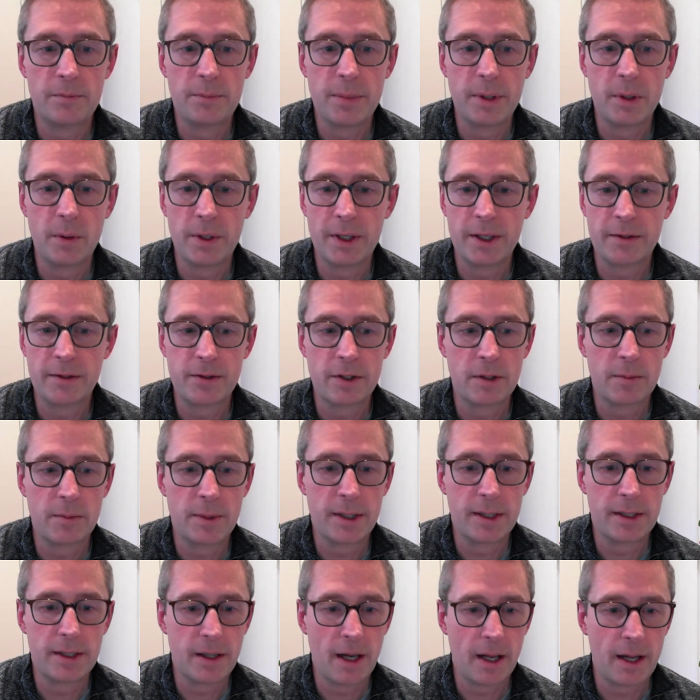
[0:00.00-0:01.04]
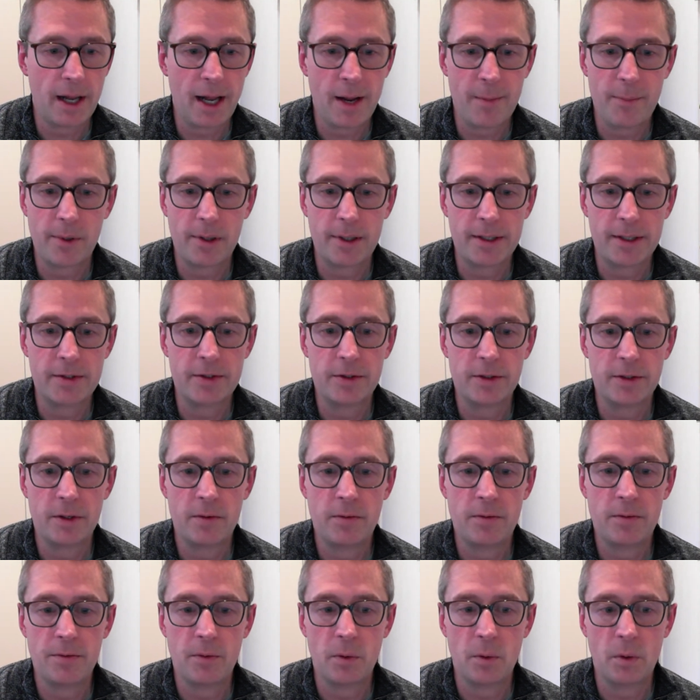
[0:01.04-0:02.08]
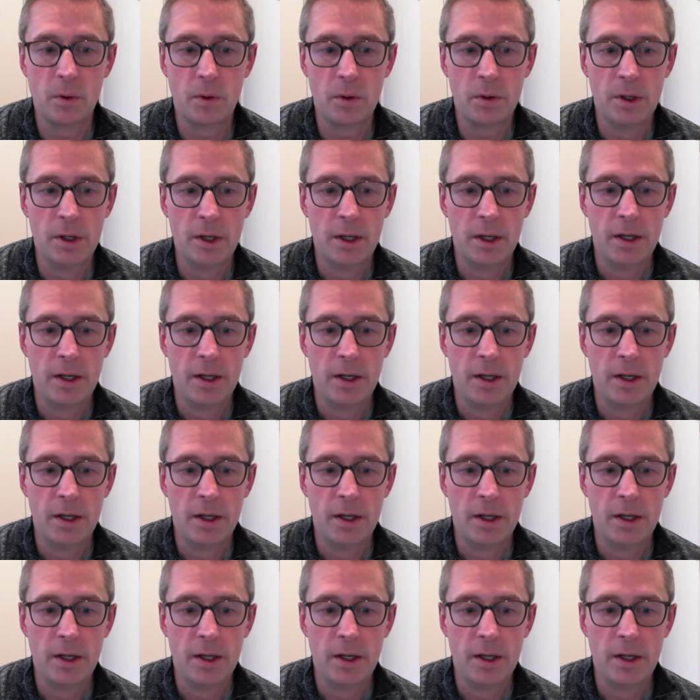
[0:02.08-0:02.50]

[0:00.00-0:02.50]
buildings that have been happily stood for